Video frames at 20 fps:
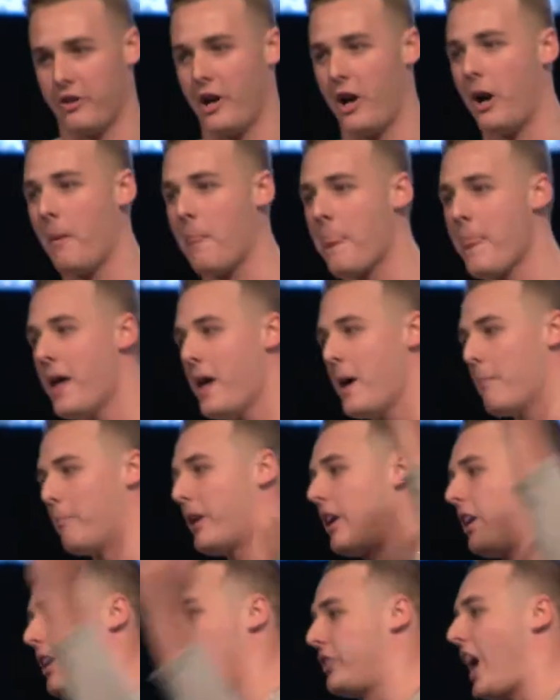out,
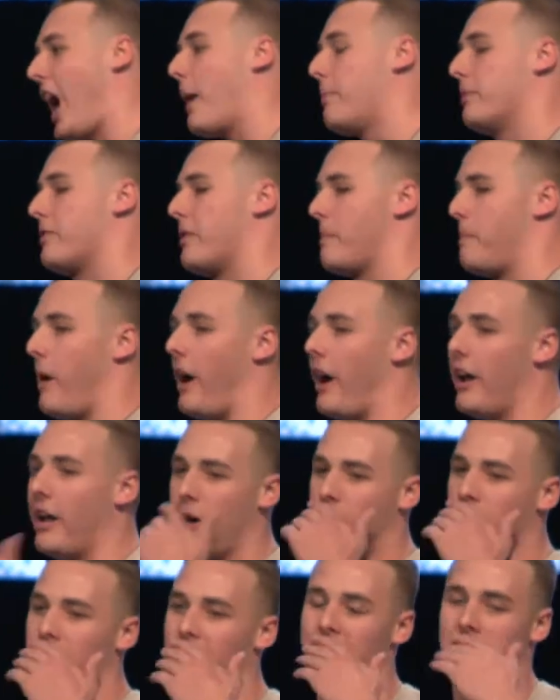put it on top of the
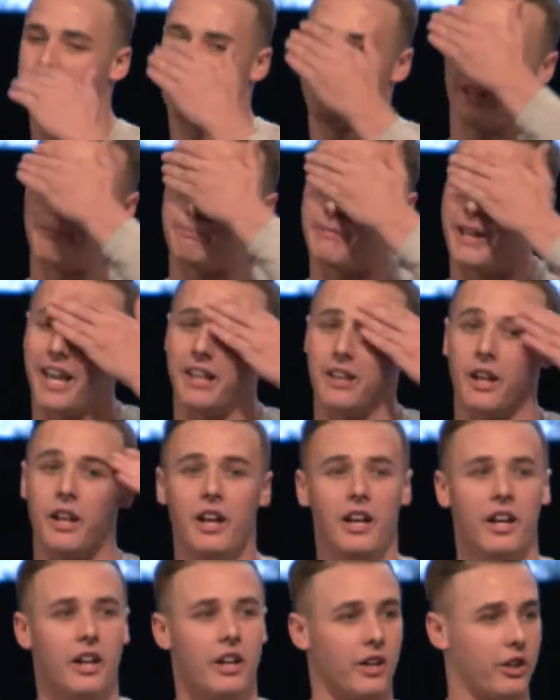pile, and said, man,
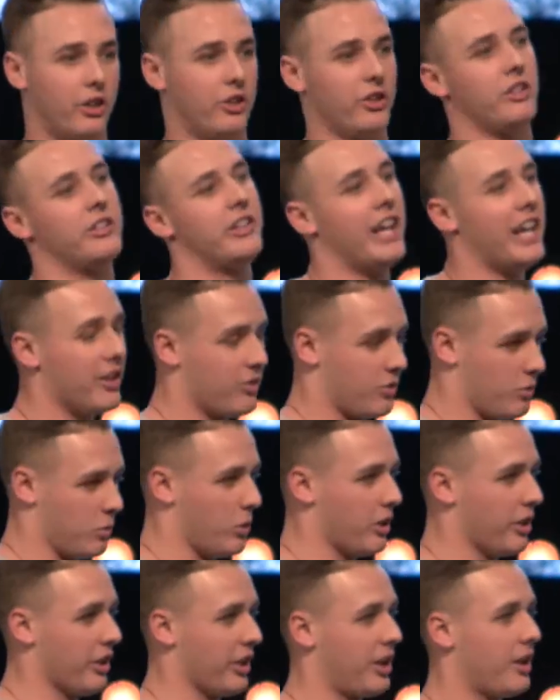good day's
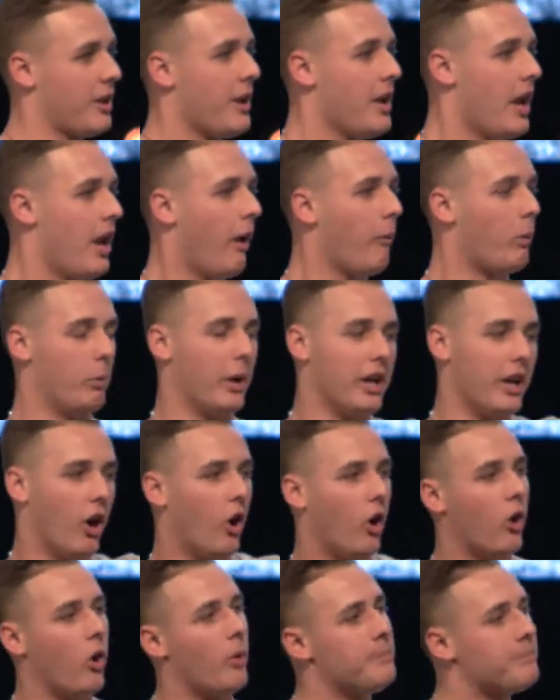work. We went
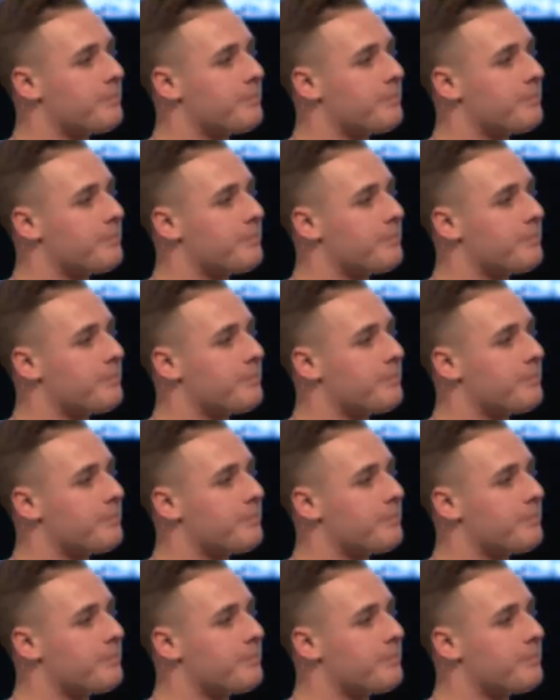home,